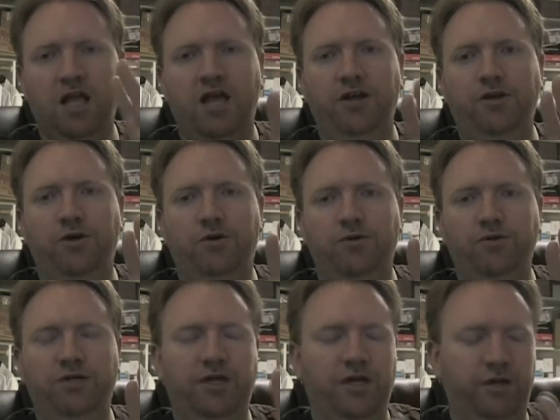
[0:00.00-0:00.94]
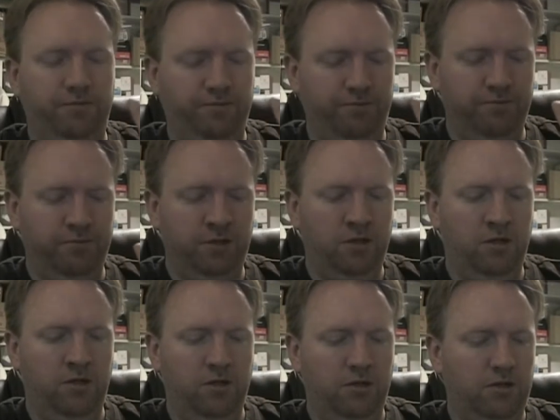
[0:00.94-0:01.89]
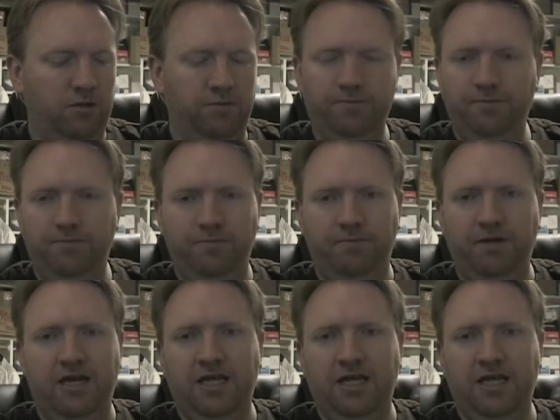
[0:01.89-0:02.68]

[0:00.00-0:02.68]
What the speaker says: I know who did it, but